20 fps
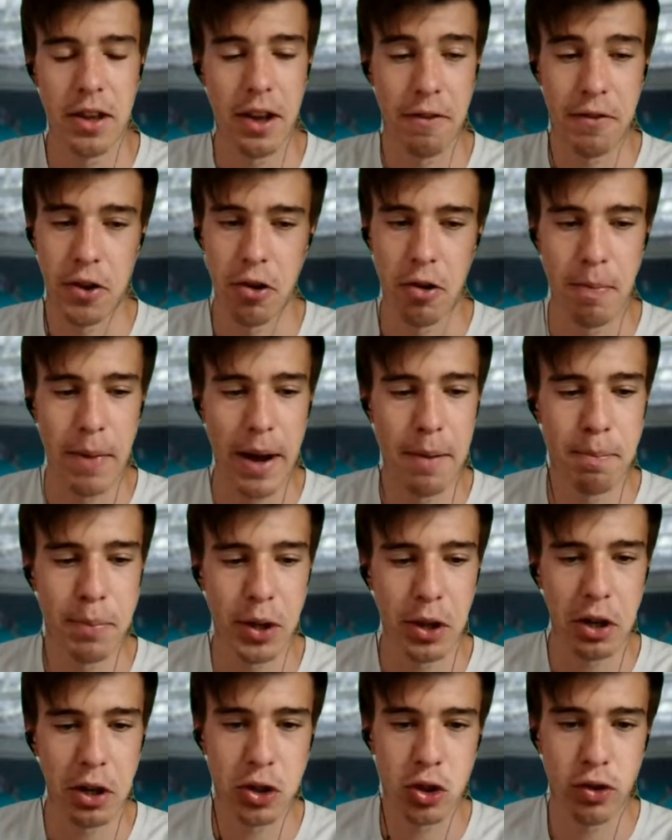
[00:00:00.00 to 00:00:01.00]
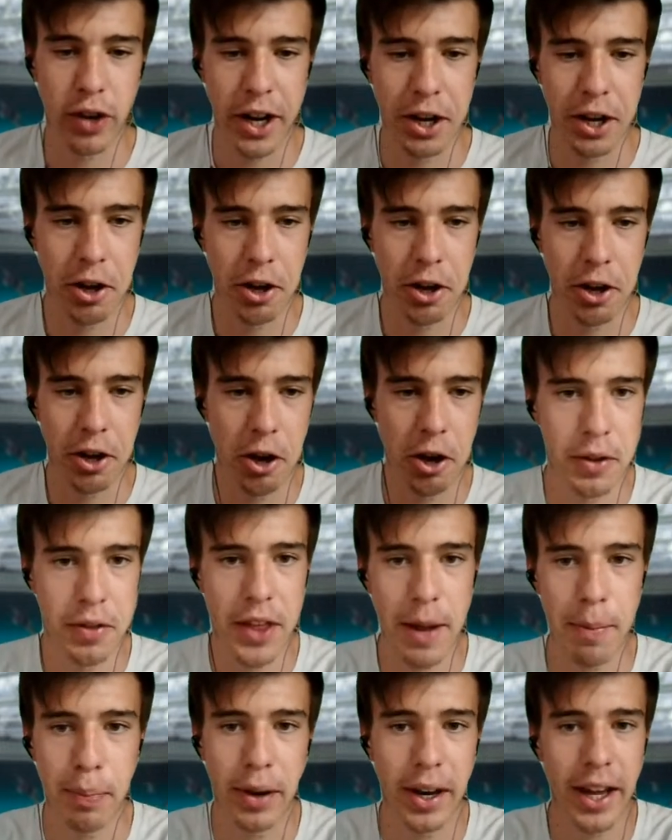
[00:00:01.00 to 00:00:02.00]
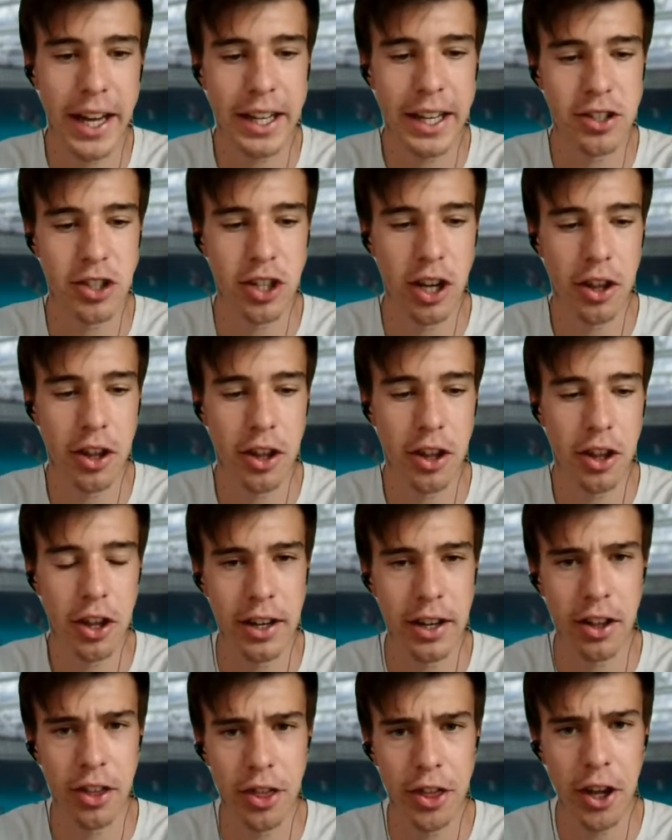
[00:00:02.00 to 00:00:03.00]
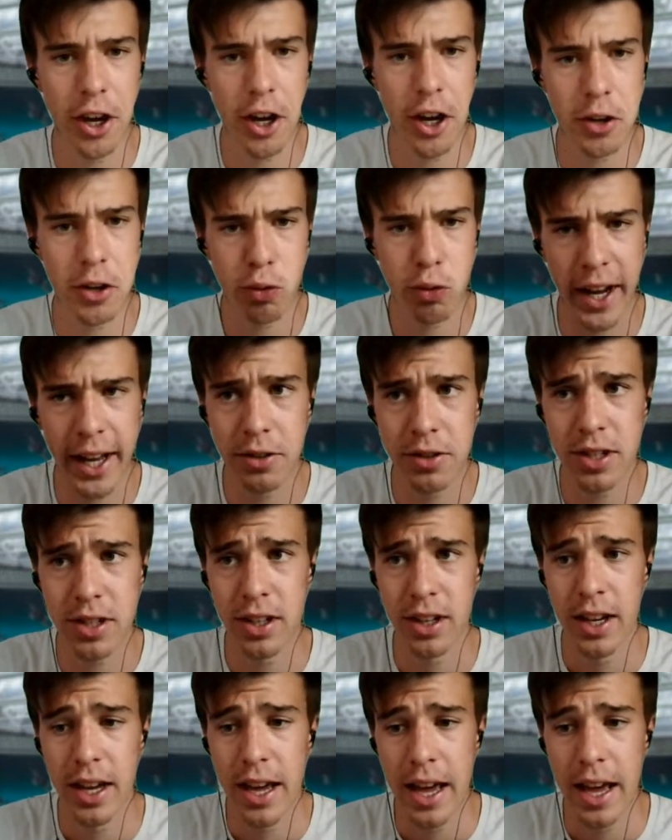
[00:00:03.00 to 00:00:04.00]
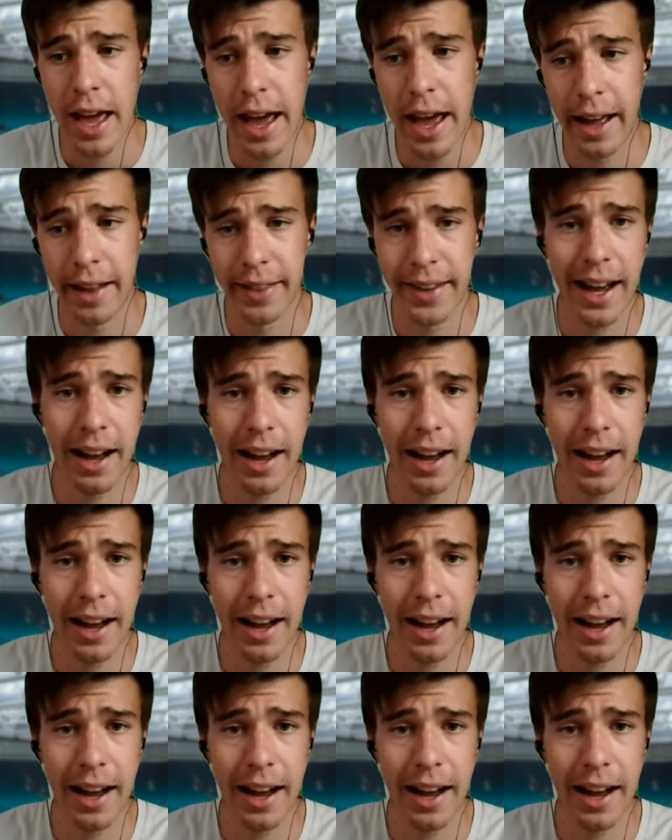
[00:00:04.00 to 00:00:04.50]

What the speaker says: If you remember the Australian Open, they played each other in the 3rd round, and